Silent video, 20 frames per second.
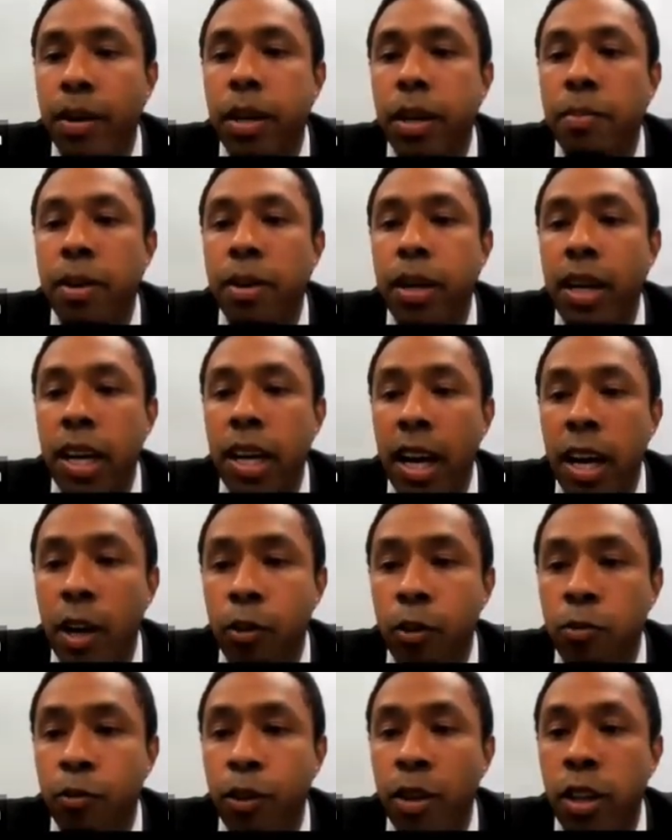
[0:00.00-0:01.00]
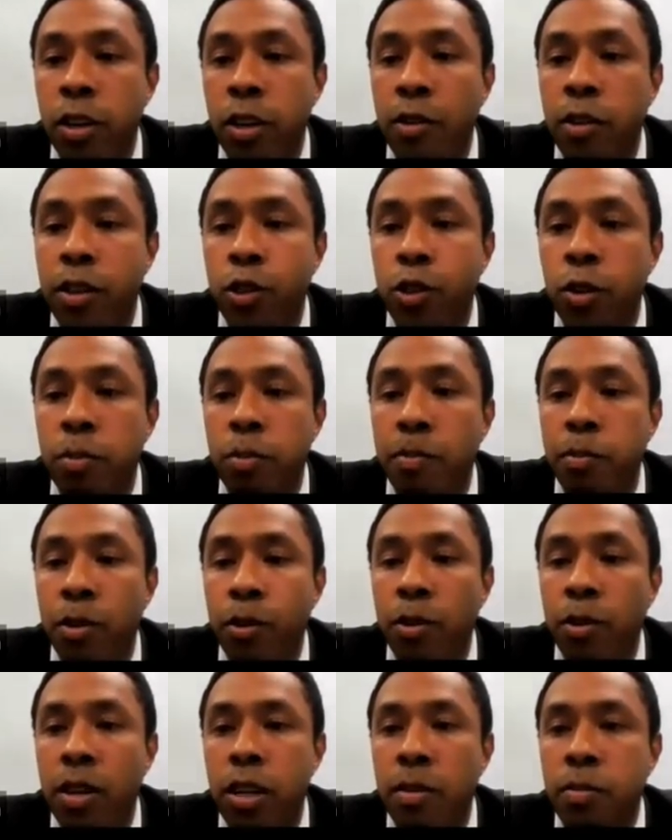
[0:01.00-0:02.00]
keeping an eye out for their graduate
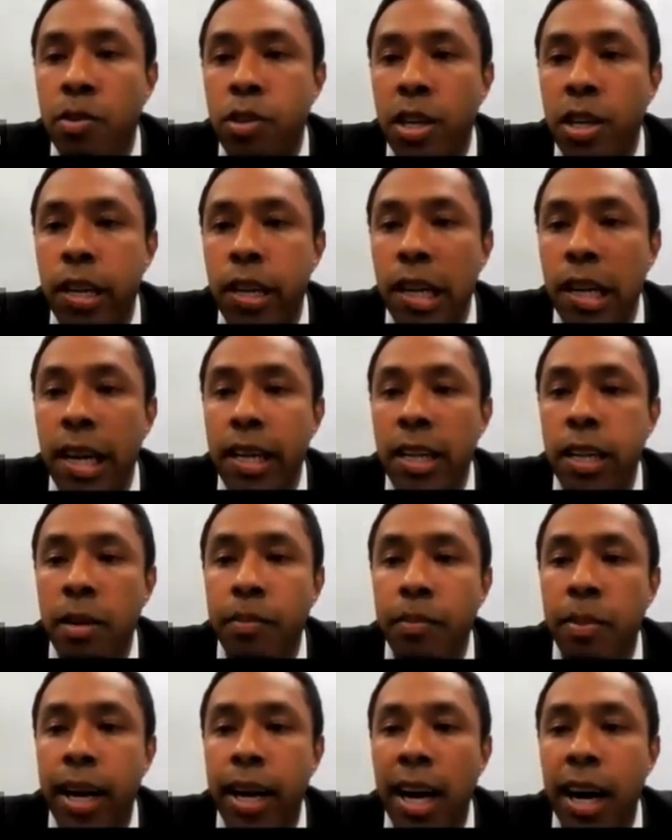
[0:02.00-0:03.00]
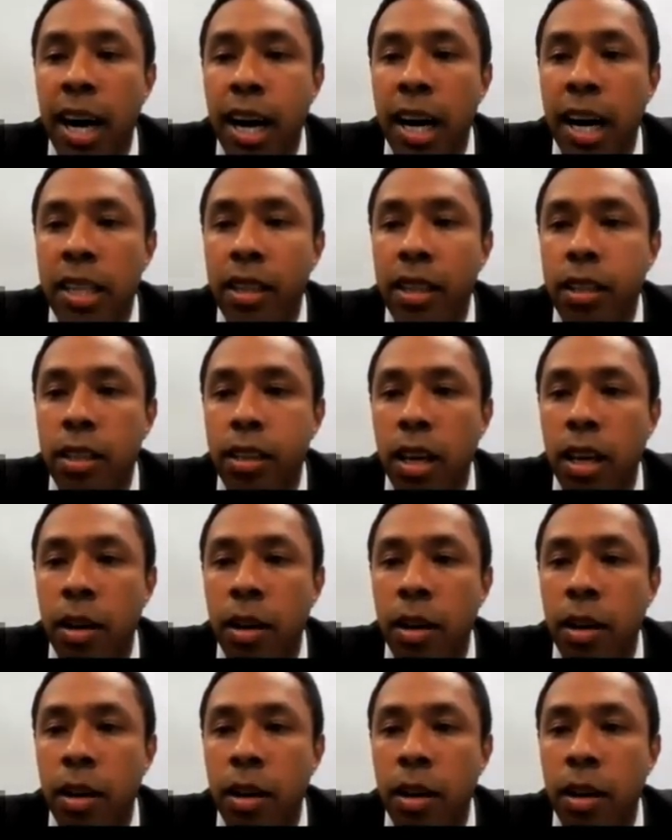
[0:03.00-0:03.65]
programs and learning by heart